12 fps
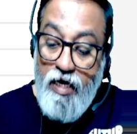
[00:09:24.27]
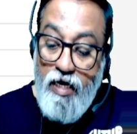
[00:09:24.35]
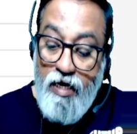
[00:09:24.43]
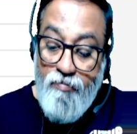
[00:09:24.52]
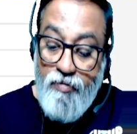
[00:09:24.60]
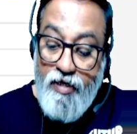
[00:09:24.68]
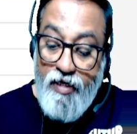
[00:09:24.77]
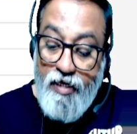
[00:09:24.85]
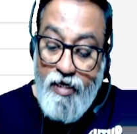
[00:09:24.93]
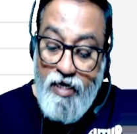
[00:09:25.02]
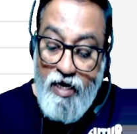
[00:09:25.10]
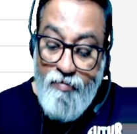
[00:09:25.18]
I am
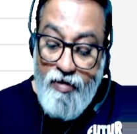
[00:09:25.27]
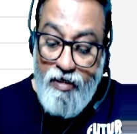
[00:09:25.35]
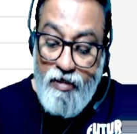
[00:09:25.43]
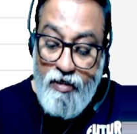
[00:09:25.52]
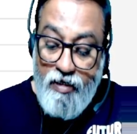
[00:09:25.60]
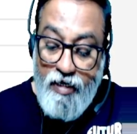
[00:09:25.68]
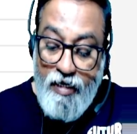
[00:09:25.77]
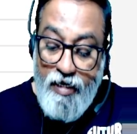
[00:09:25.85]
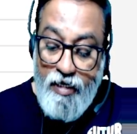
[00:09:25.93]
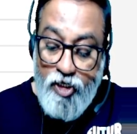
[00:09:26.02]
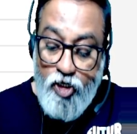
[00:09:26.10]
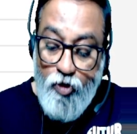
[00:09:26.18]
taking common
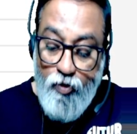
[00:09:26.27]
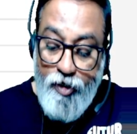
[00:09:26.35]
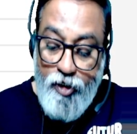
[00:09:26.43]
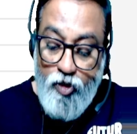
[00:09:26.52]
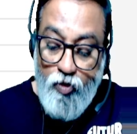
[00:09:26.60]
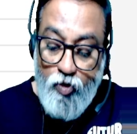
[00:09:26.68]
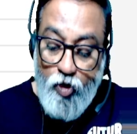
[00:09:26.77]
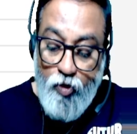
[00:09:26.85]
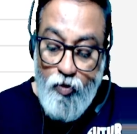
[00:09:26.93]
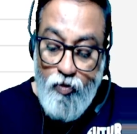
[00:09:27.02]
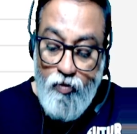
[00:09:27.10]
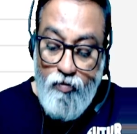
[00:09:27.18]
K Q into
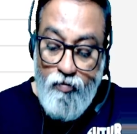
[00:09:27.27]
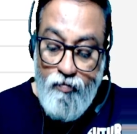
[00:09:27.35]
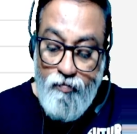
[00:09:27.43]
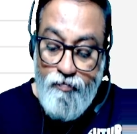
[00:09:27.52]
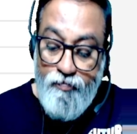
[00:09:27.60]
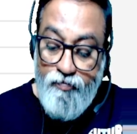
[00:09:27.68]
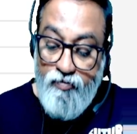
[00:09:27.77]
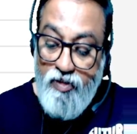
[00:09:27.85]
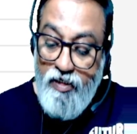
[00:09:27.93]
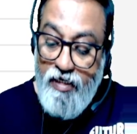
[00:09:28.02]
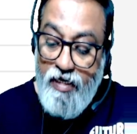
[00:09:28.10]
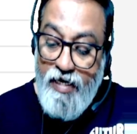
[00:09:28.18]
Q.
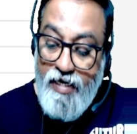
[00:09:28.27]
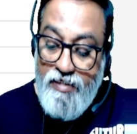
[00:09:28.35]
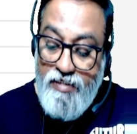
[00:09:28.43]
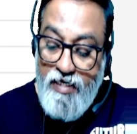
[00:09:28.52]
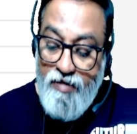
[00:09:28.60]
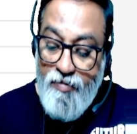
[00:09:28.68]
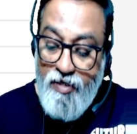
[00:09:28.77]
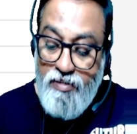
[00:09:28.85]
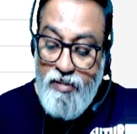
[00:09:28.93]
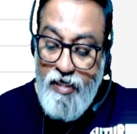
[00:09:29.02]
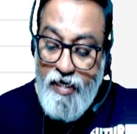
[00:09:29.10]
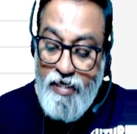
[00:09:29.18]
Here LCM
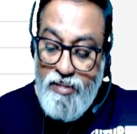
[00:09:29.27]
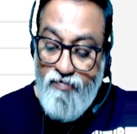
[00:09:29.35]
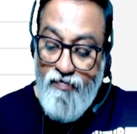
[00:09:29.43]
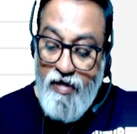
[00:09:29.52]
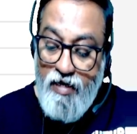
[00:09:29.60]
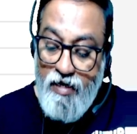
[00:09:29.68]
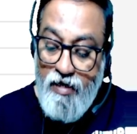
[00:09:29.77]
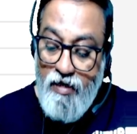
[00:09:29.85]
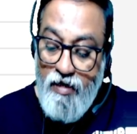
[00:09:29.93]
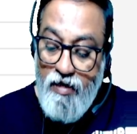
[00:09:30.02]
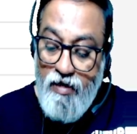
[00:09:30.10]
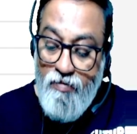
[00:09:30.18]
is A square
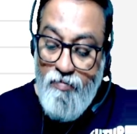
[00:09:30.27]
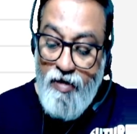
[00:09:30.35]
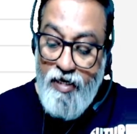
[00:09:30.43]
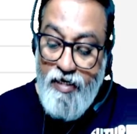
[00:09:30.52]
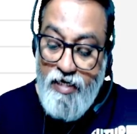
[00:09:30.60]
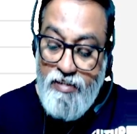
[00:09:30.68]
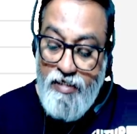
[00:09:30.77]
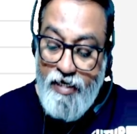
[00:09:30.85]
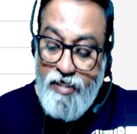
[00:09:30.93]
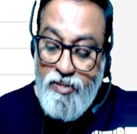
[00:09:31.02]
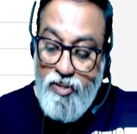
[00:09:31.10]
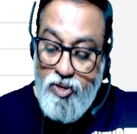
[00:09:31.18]
minus
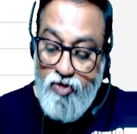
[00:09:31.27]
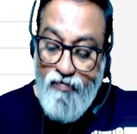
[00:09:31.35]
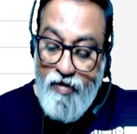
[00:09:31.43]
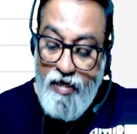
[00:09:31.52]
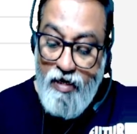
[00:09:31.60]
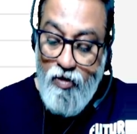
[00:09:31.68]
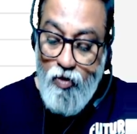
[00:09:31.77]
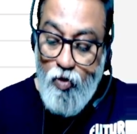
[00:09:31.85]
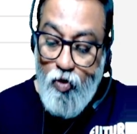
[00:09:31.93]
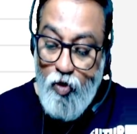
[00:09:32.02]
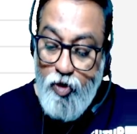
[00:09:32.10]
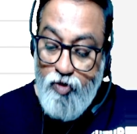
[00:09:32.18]
X square
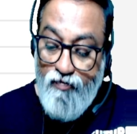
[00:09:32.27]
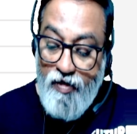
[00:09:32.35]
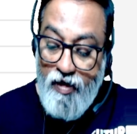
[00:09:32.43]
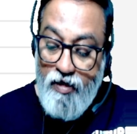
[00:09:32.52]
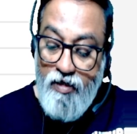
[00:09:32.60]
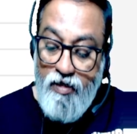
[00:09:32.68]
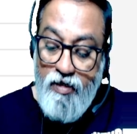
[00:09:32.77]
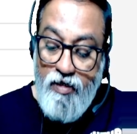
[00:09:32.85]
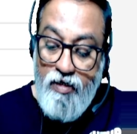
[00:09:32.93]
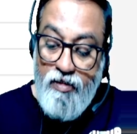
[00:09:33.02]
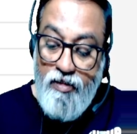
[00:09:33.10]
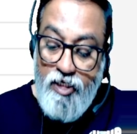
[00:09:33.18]
whole square.
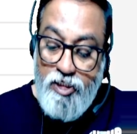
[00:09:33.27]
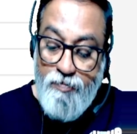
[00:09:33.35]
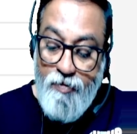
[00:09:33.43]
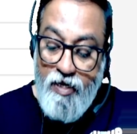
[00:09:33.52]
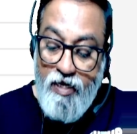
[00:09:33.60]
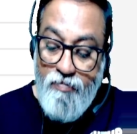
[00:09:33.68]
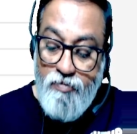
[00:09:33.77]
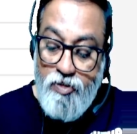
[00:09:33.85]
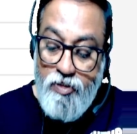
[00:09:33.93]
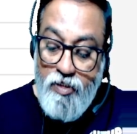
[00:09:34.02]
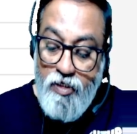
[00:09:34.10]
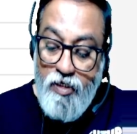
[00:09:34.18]
This
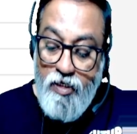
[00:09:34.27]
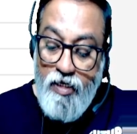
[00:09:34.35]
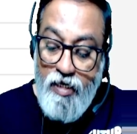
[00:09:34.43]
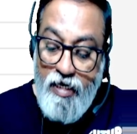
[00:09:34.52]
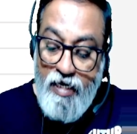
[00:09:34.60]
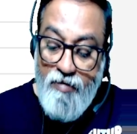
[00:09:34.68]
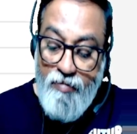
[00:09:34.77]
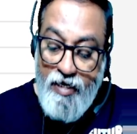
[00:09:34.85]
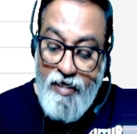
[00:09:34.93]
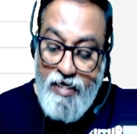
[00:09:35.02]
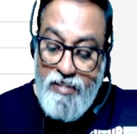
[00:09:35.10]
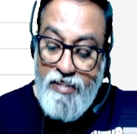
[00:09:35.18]
becomes A
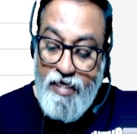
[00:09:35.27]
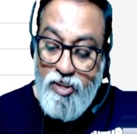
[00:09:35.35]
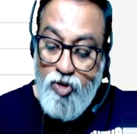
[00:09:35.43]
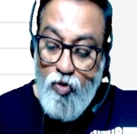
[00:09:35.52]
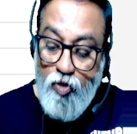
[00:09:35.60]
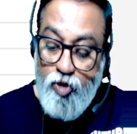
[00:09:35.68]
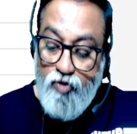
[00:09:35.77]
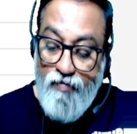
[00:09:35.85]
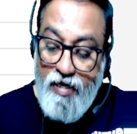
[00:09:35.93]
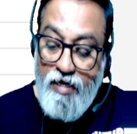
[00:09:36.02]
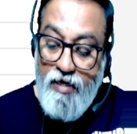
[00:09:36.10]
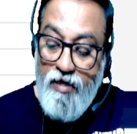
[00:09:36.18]
minus X whole
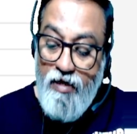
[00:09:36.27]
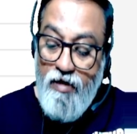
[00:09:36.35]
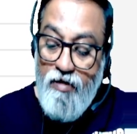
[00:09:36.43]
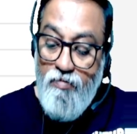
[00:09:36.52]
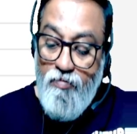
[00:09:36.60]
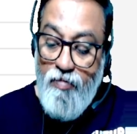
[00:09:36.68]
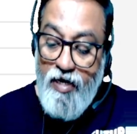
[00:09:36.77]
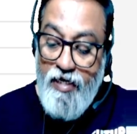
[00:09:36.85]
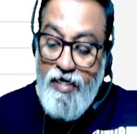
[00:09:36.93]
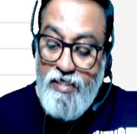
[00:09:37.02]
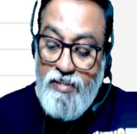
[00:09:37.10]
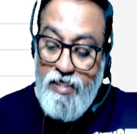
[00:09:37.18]
square
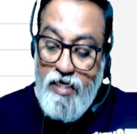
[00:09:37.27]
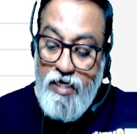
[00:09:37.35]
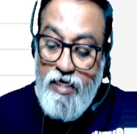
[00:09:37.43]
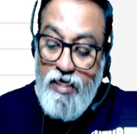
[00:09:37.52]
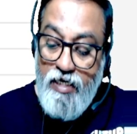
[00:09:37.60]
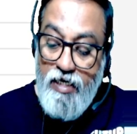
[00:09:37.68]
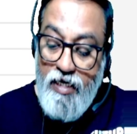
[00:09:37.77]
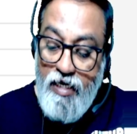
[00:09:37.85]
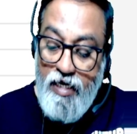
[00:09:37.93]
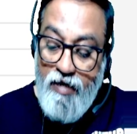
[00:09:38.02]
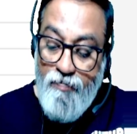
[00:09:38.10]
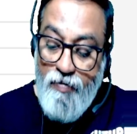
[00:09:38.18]
minus A
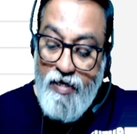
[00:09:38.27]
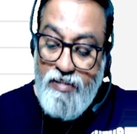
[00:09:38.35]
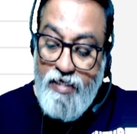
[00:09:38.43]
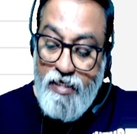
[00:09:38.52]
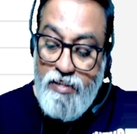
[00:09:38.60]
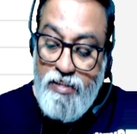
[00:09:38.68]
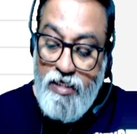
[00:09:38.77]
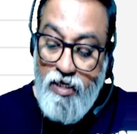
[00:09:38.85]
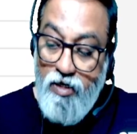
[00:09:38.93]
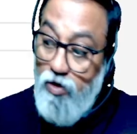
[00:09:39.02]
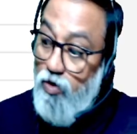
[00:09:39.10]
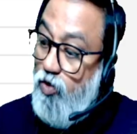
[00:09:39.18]
plus X
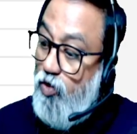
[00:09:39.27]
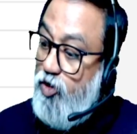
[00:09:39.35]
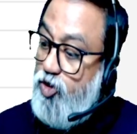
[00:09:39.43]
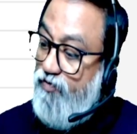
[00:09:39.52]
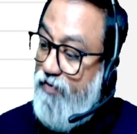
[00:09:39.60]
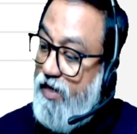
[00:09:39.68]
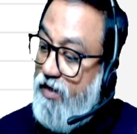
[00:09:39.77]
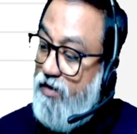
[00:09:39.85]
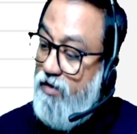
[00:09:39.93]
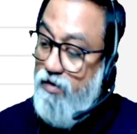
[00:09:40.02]
whole square.